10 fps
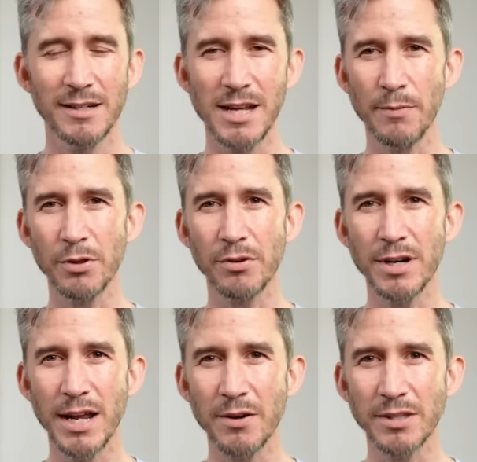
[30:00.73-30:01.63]
Diablo three
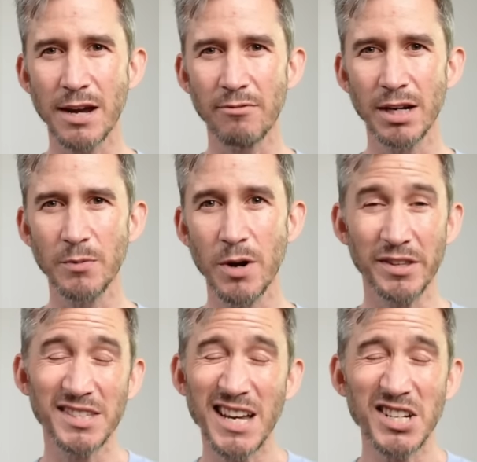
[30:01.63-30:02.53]
nails that really well.
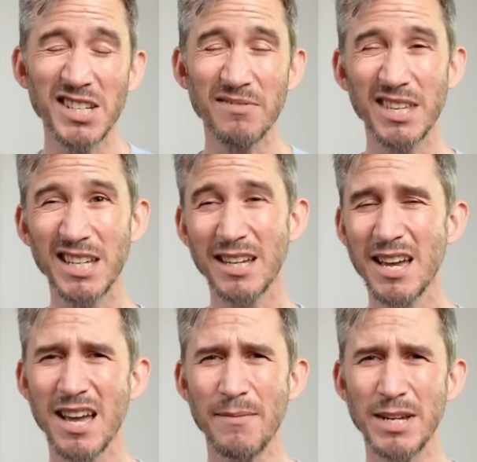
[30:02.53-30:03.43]
This is actually something,
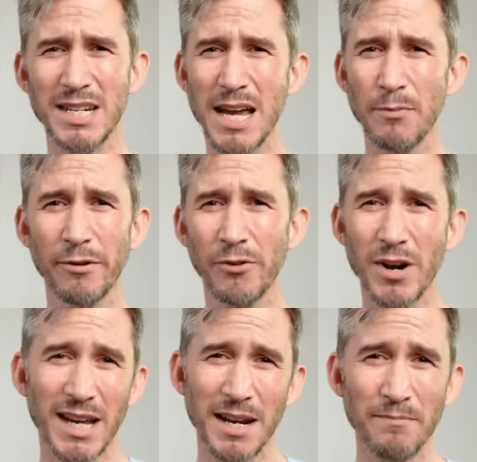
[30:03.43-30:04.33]
I mean, Diablo
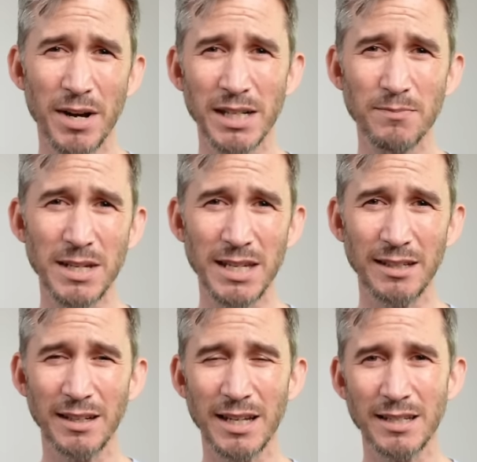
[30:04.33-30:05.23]
four, it kind of bugs
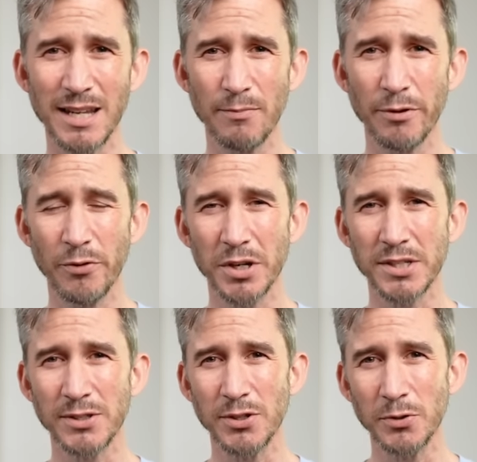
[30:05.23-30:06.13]
me. Like, Diablo four
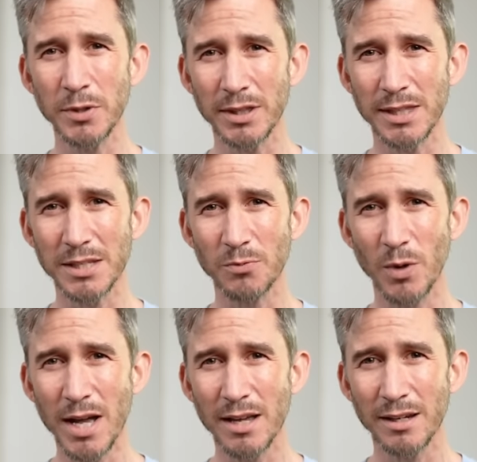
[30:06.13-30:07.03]
doesn't do it this
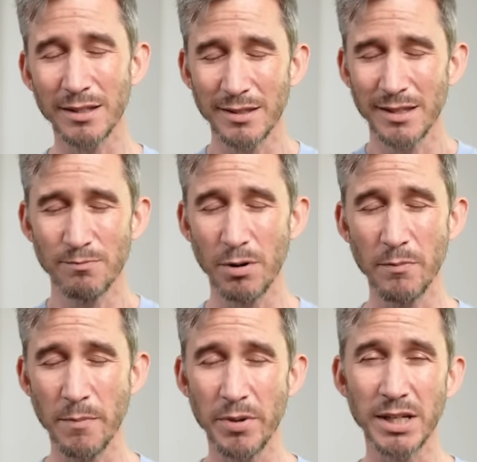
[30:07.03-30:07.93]
well. It's
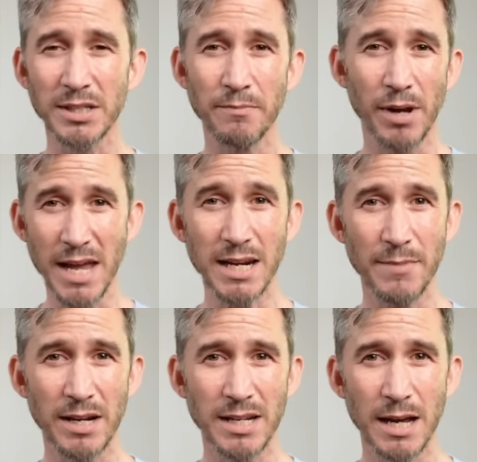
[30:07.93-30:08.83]
probably my biggest complaint
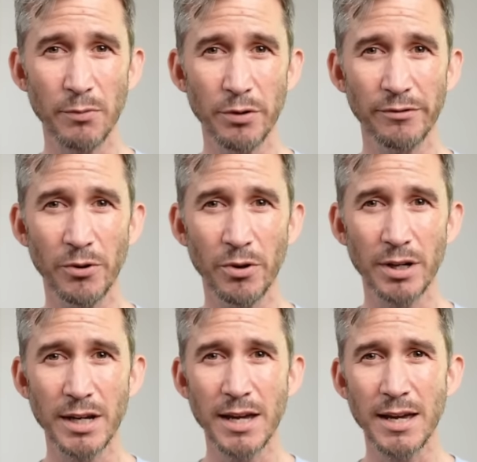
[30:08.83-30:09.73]
about Diablo
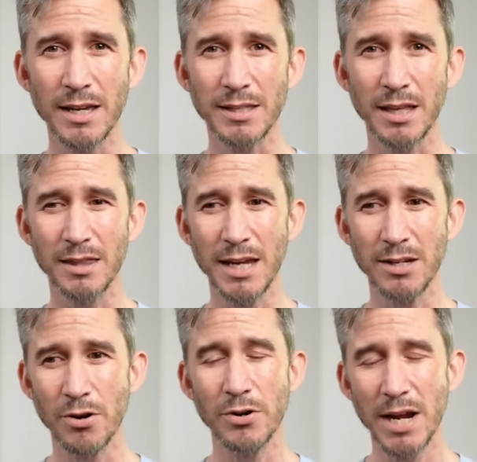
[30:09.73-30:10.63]
four, is that they
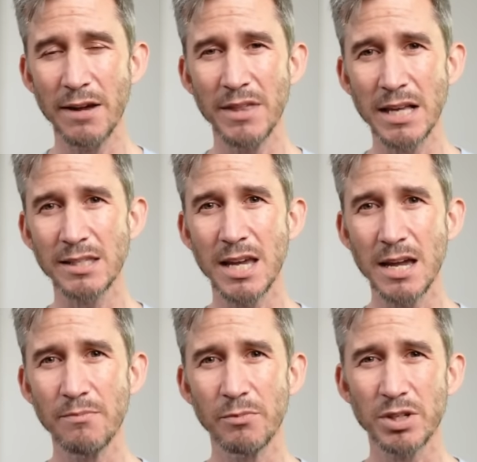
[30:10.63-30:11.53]
don't have that
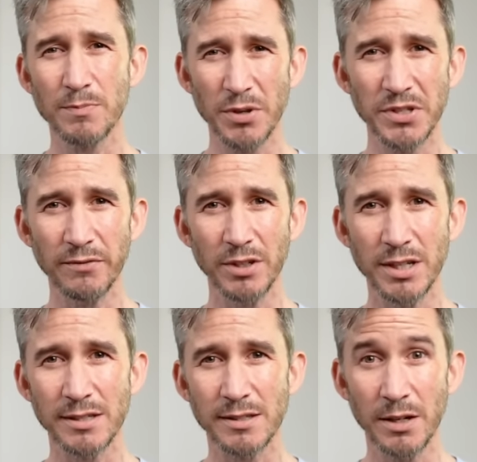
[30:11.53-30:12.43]
same
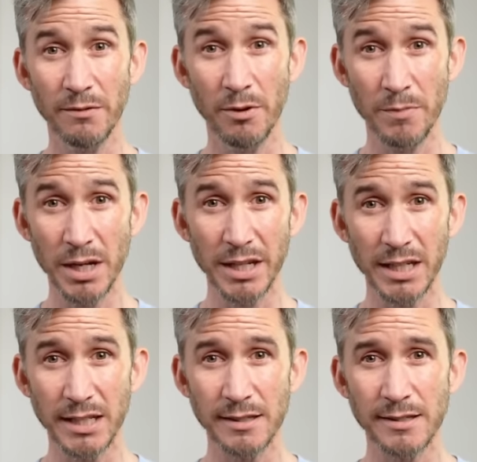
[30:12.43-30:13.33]
responsiveness of
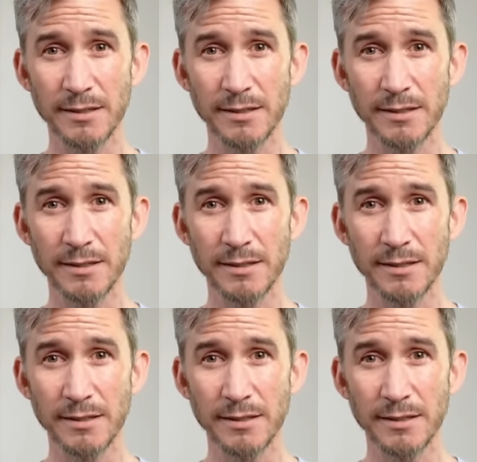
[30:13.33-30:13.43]
abilities.